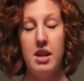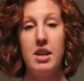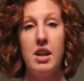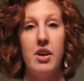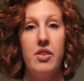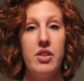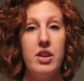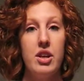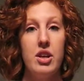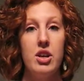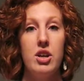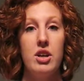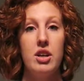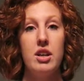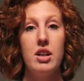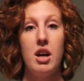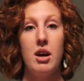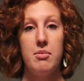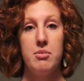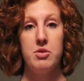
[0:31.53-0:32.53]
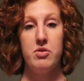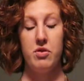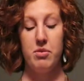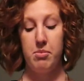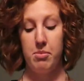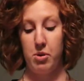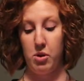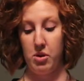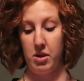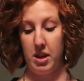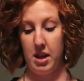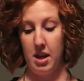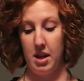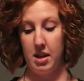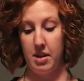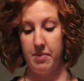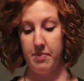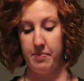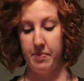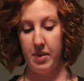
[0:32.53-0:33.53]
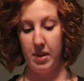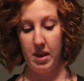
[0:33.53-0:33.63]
Nothing good comes from bullying.